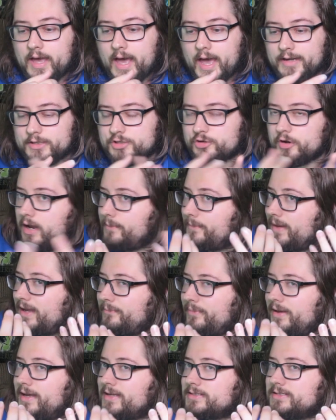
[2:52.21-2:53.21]
I tried my
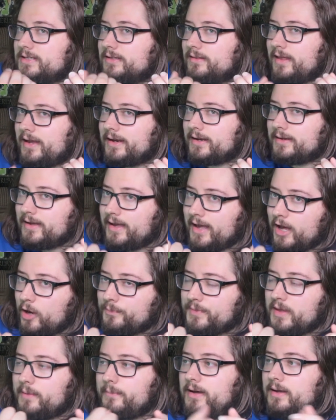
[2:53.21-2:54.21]
best to, like,
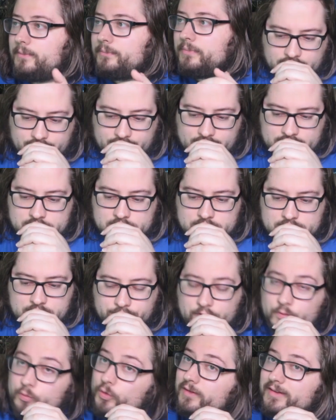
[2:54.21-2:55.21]
help them up. And that's just
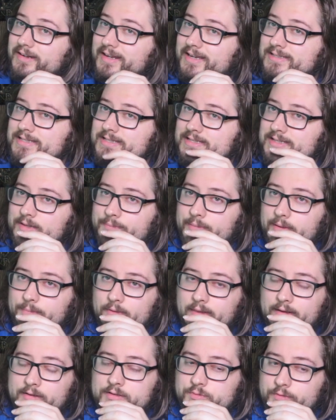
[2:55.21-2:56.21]
something really nice to say to
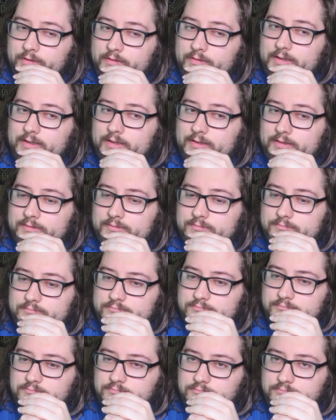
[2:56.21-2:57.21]
people. That was really...
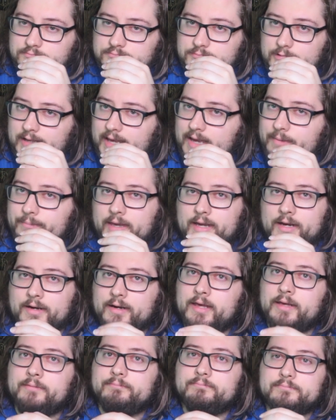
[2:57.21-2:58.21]
Damn,
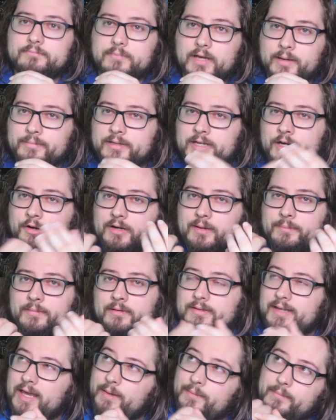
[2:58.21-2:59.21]
Megu-nee. I'm tearing up.
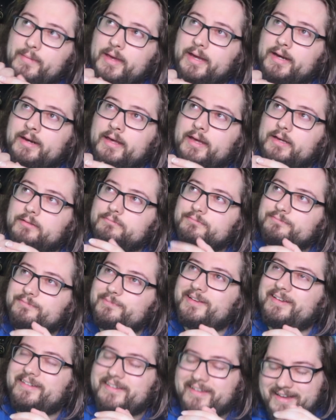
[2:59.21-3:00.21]
Damn it, Megan
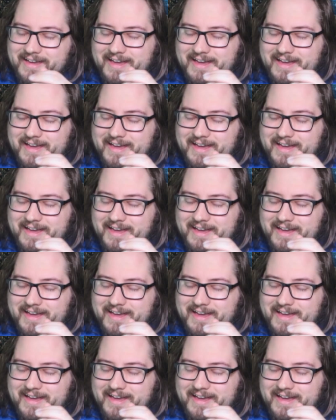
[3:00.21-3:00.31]
A.